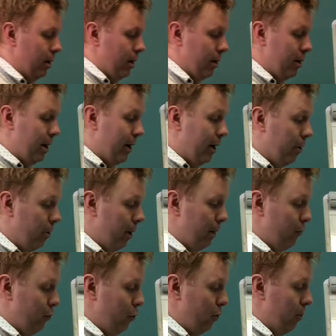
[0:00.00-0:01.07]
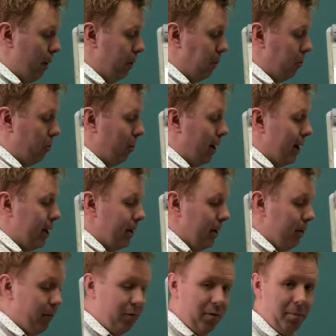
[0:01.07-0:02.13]
Now, if you remember right
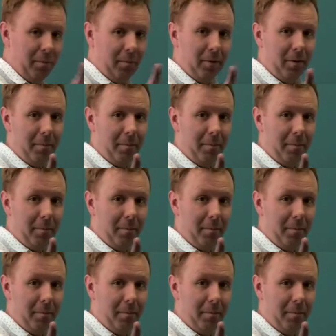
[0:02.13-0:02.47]
from